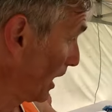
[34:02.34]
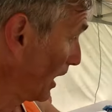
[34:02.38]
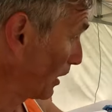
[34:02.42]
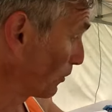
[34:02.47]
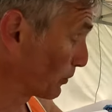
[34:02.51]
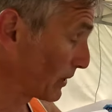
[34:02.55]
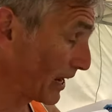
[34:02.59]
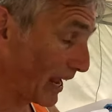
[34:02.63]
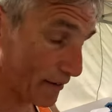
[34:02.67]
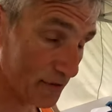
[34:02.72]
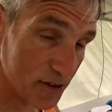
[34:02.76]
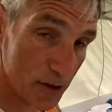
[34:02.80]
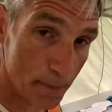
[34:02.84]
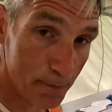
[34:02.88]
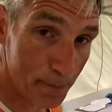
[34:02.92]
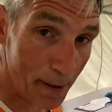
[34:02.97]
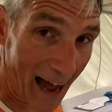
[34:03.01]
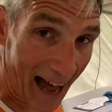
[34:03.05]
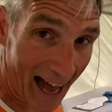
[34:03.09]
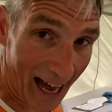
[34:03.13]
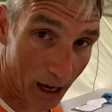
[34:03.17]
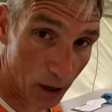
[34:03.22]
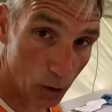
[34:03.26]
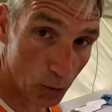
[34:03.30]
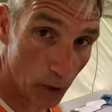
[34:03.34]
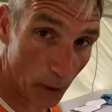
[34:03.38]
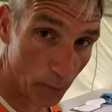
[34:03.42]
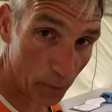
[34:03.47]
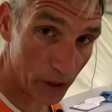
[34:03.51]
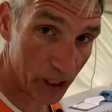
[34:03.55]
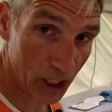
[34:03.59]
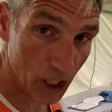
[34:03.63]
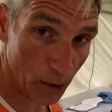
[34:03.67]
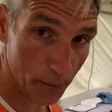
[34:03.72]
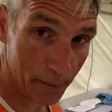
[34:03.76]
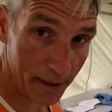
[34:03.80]
We have to bow when
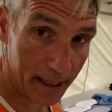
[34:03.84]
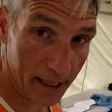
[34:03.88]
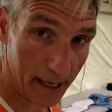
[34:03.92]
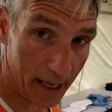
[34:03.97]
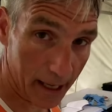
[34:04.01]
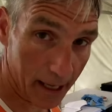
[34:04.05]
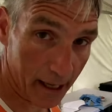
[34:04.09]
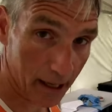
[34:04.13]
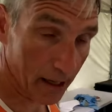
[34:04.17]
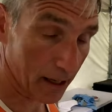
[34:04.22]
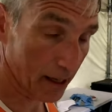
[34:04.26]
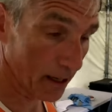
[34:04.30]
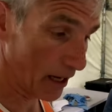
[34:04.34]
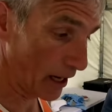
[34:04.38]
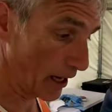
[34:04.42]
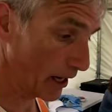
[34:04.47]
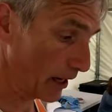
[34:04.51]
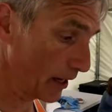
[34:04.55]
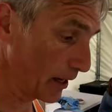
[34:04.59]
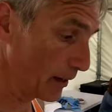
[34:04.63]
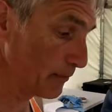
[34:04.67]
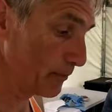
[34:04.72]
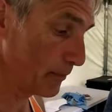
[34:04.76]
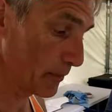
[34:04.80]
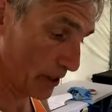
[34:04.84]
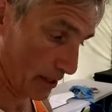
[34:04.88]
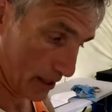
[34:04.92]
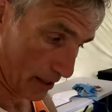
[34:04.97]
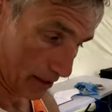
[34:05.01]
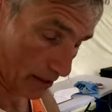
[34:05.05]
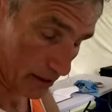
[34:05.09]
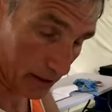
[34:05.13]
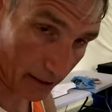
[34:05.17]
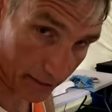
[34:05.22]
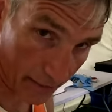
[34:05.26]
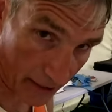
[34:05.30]
we come in here,
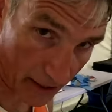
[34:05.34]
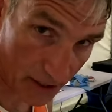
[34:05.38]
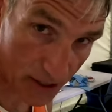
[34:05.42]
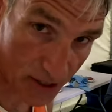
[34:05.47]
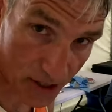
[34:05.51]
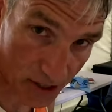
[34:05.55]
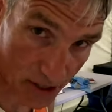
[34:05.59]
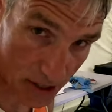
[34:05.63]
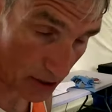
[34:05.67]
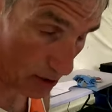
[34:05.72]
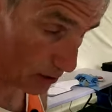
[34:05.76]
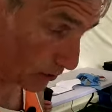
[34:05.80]
like this.